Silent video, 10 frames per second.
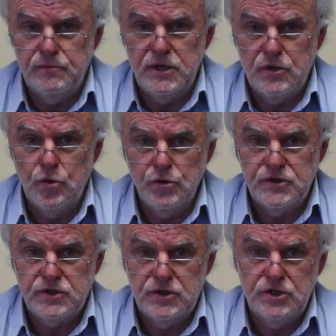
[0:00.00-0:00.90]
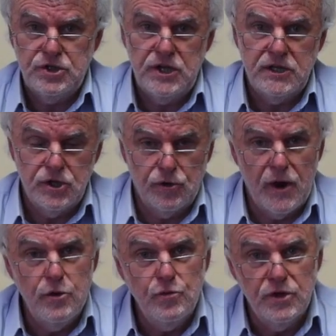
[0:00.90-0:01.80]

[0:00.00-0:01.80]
because she had done her own